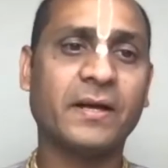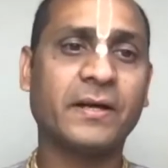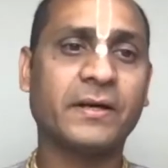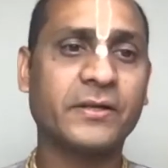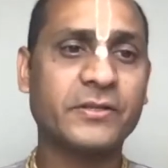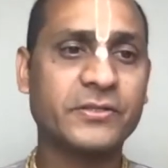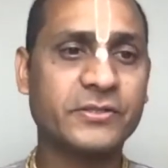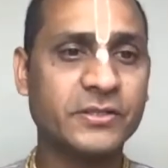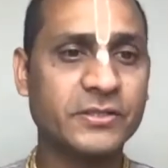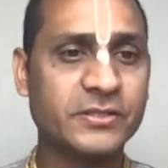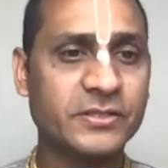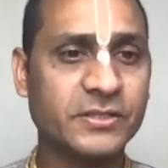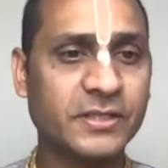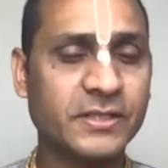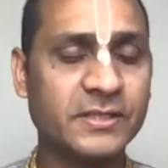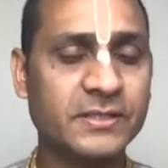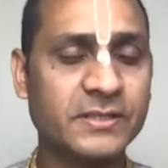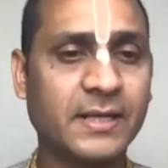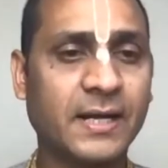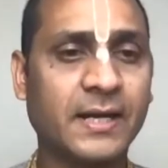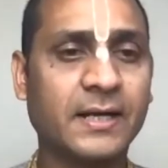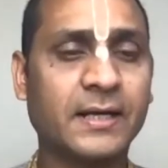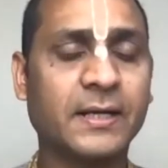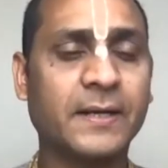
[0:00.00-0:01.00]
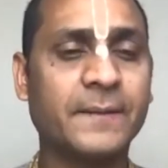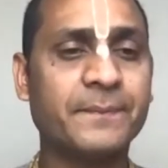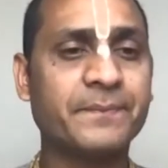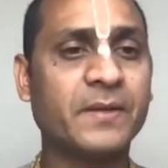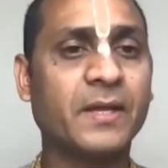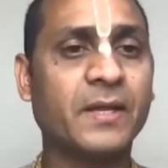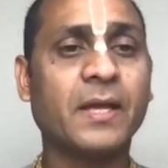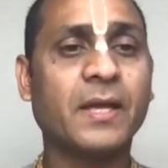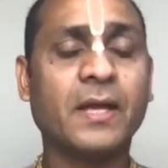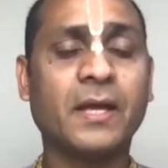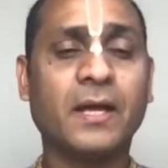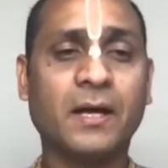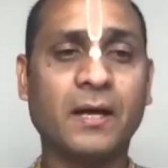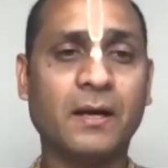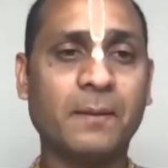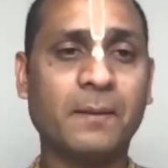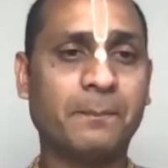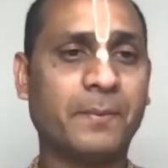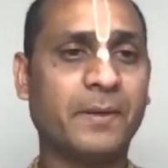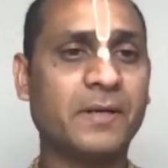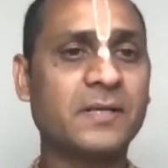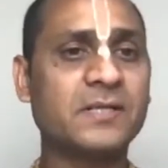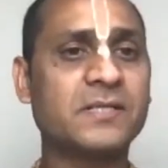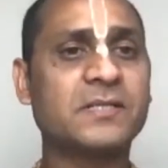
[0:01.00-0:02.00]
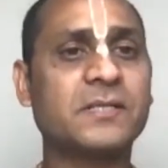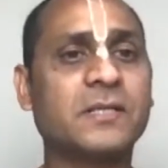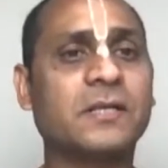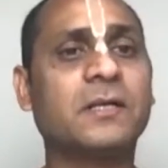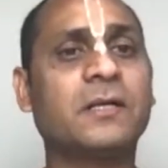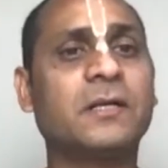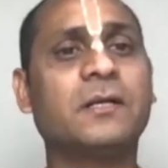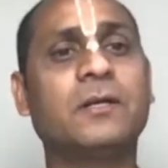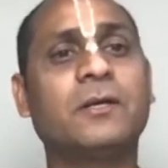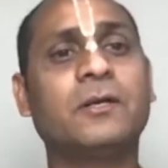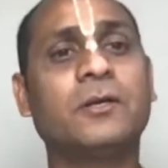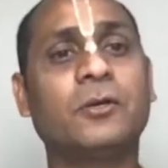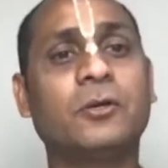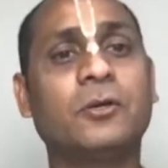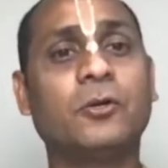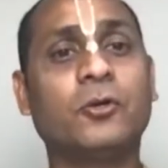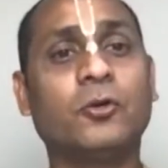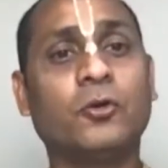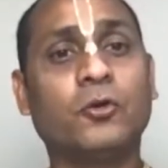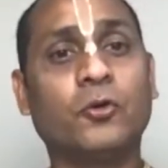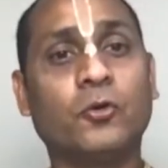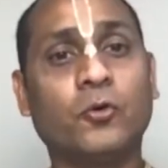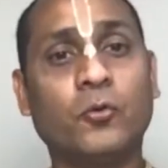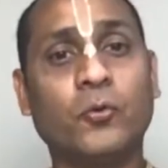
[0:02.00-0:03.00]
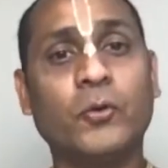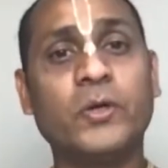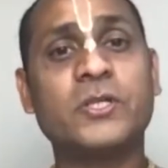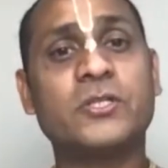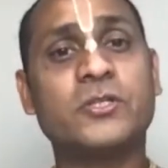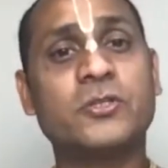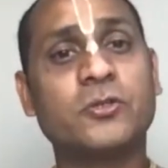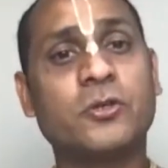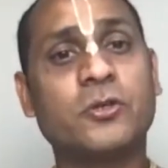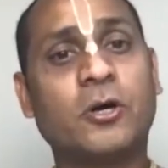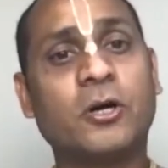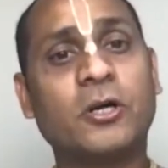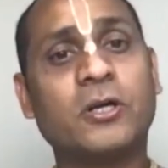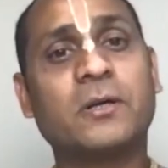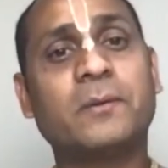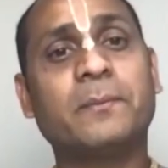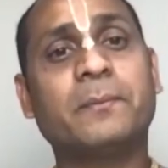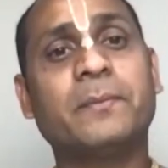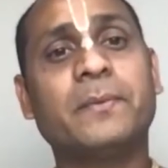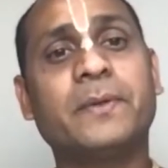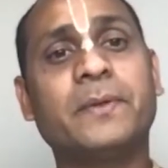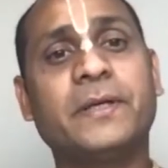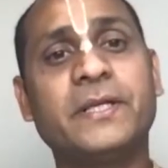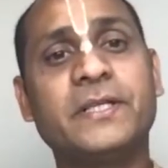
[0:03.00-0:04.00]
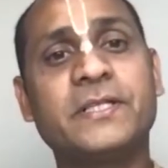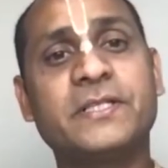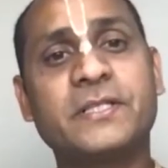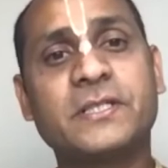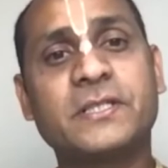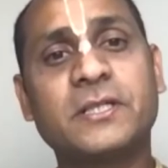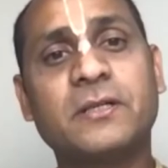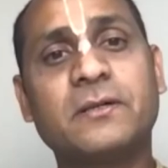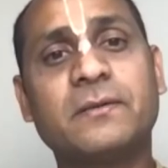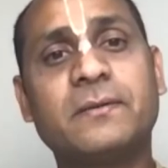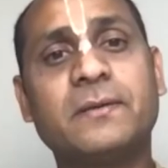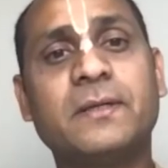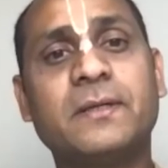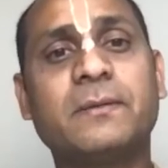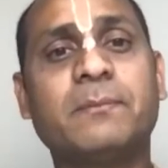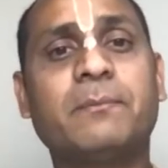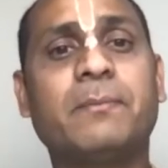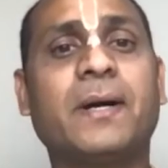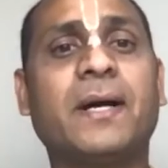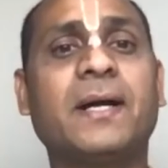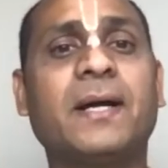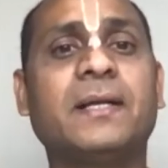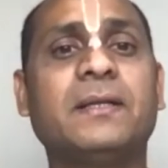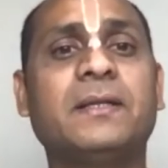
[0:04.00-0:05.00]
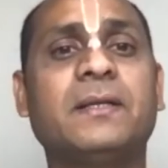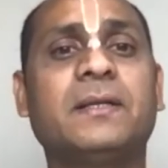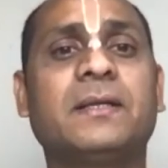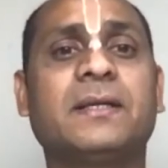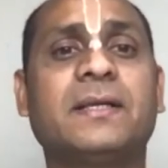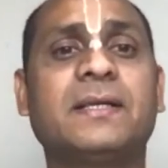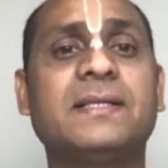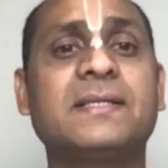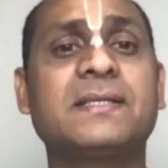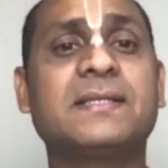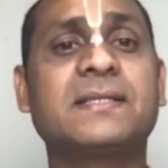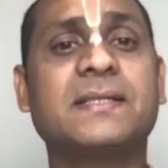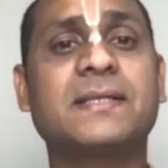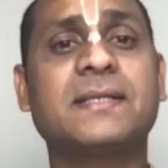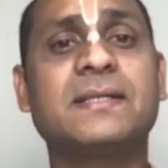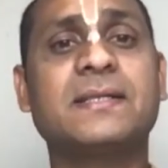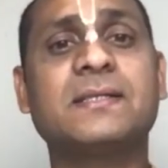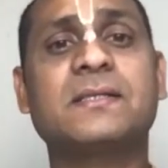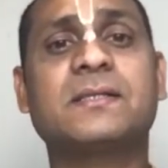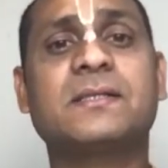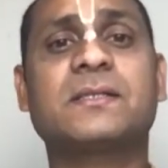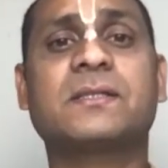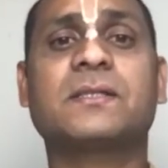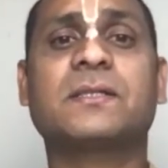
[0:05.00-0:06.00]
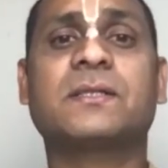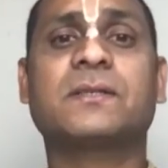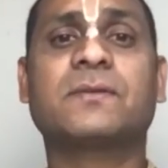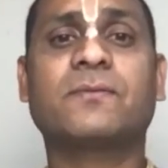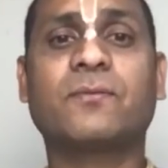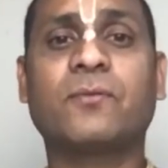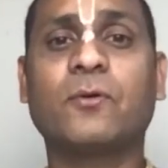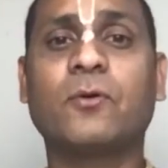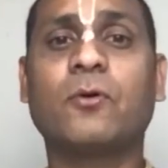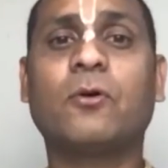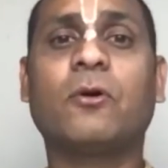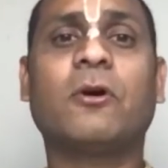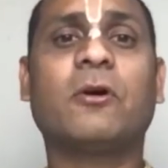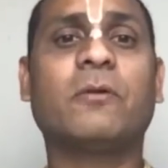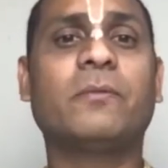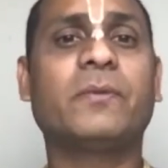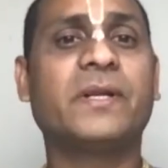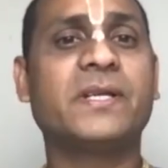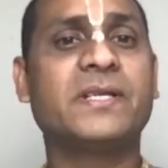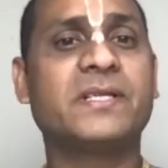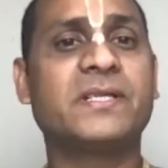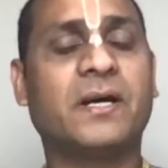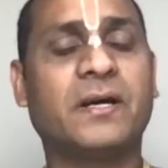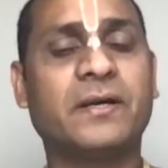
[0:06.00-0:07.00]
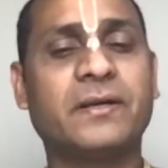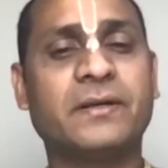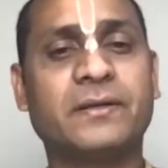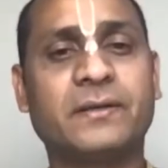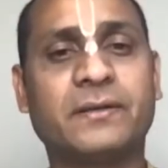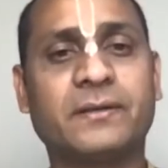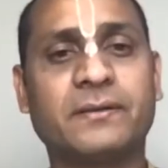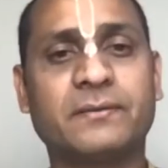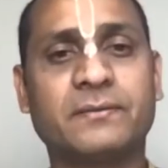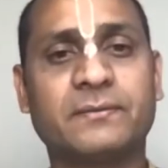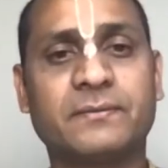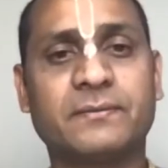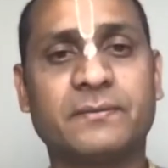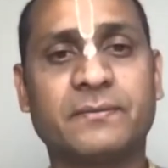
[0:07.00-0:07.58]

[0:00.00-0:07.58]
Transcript: Krishna says that a person who is not disturbed by the incense flow of desire